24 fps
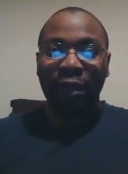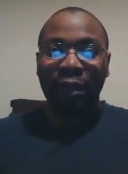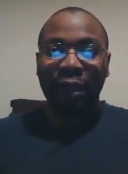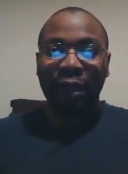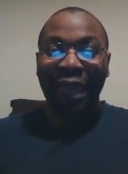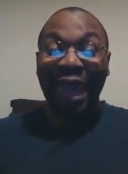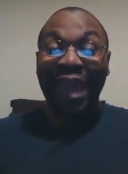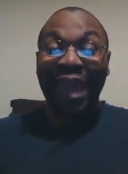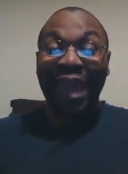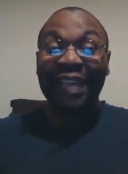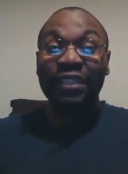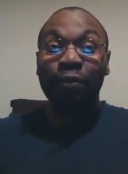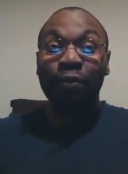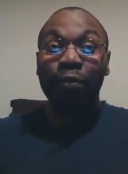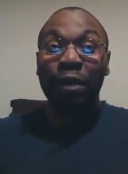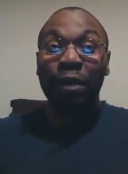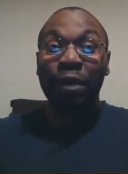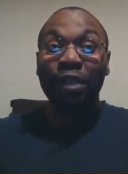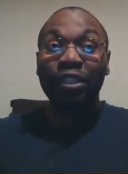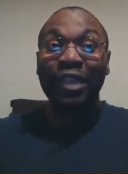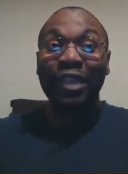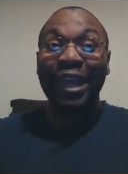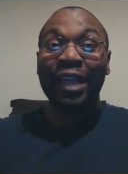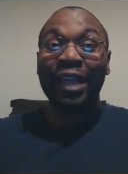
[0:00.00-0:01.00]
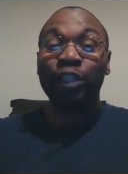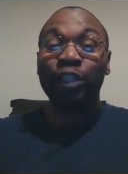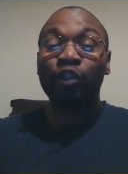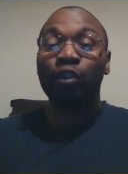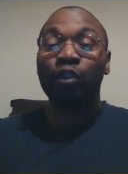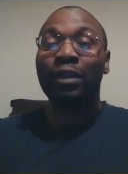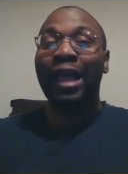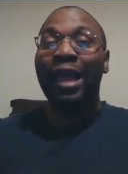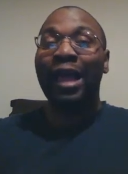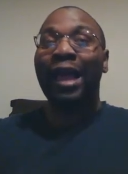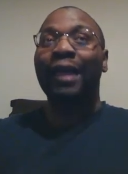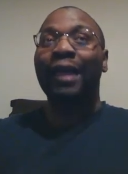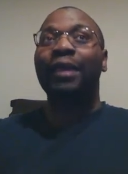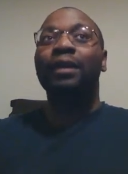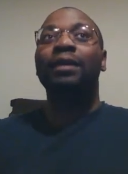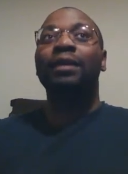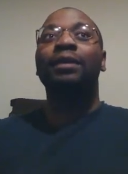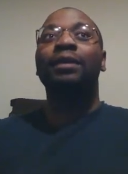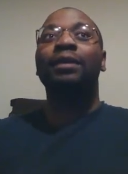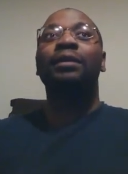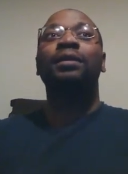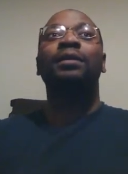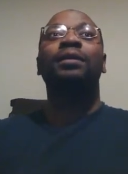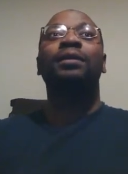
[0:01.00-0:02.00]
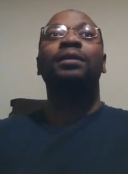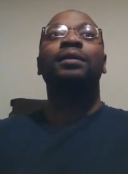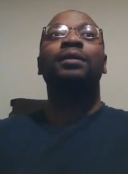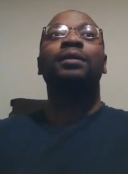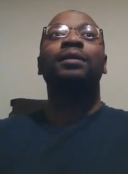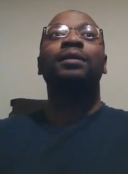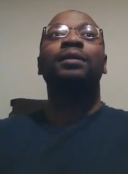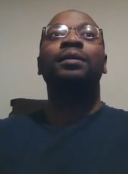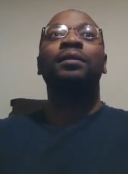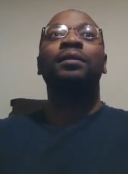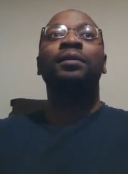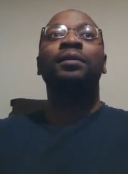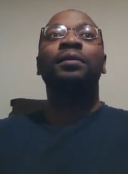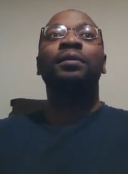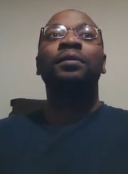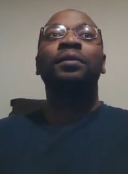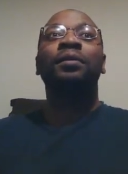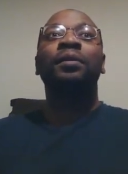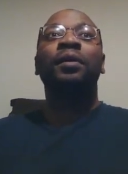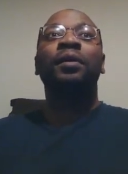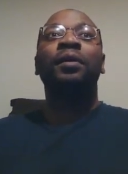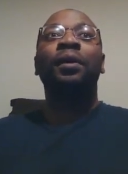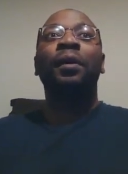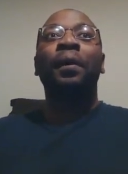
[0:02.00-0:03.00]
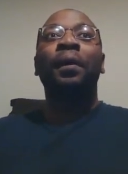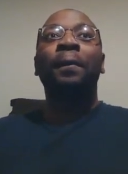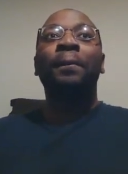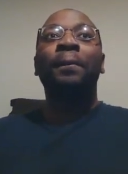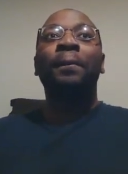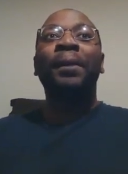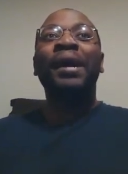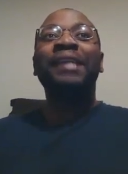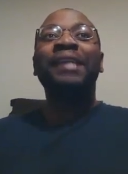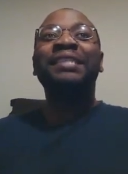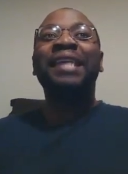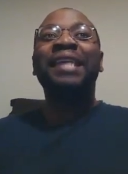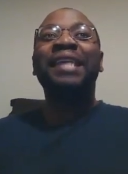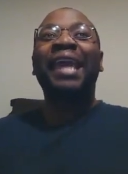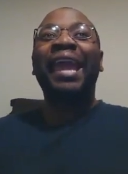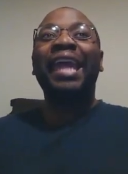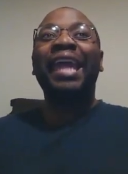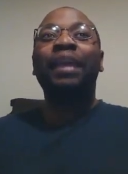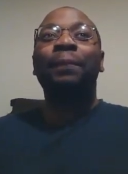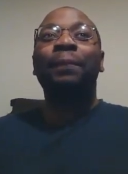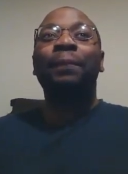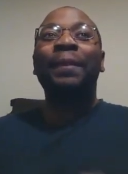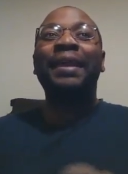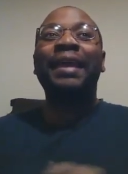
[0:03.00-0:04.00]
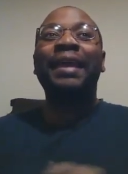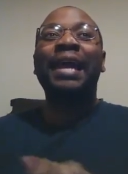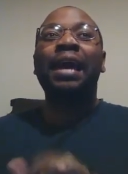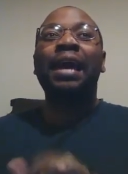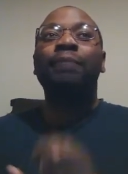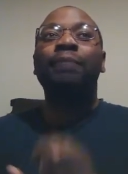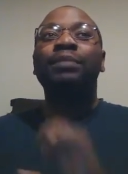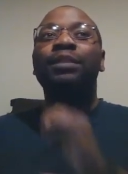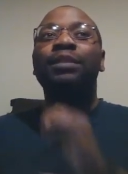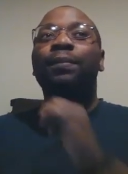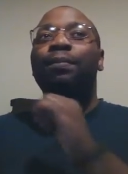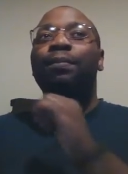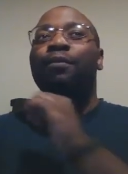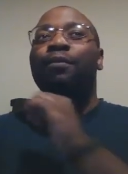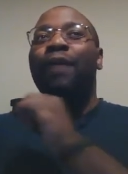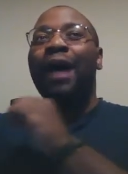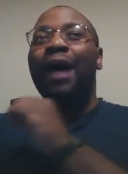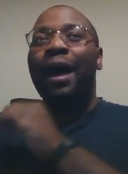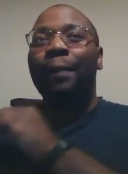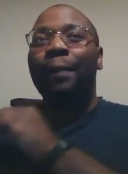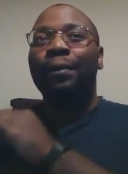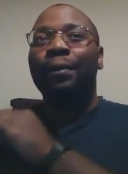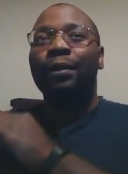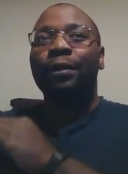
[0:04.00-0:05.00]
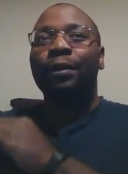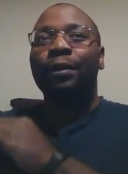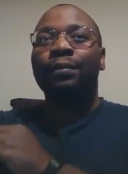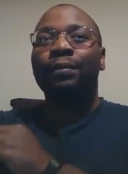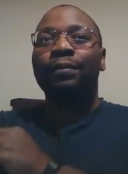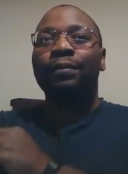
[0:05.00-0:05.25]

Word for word: as much as you like. But it becomes a problem